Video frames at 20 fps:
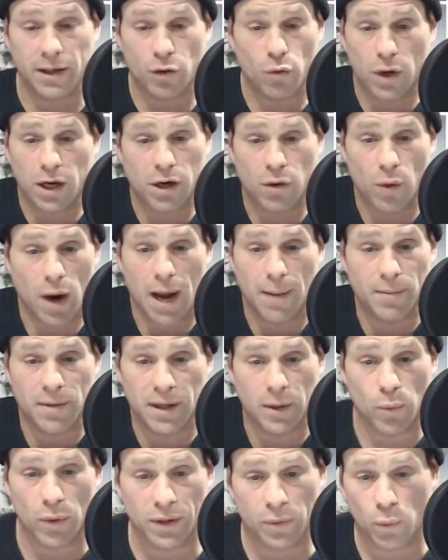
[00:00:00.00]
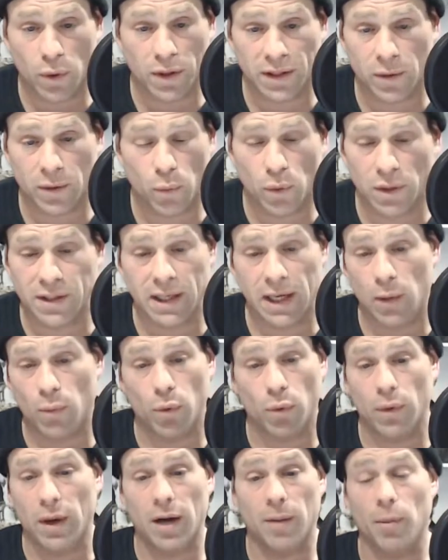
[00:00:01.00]
He grabbed me one day
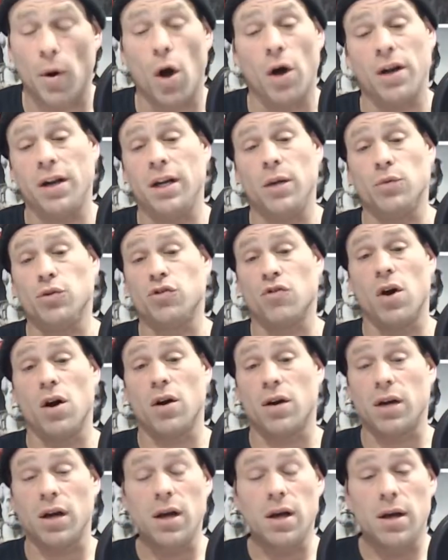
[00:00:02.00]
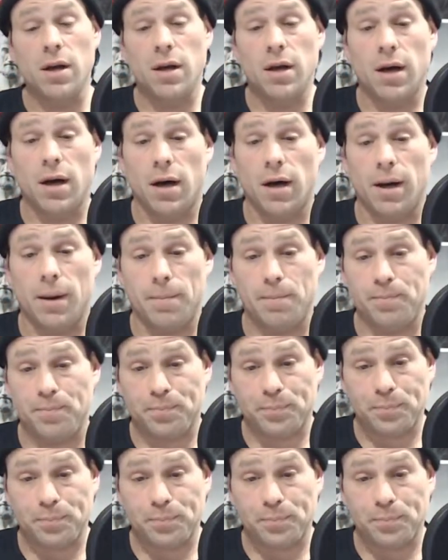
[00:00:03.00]
when we were at a party and he was drunk. And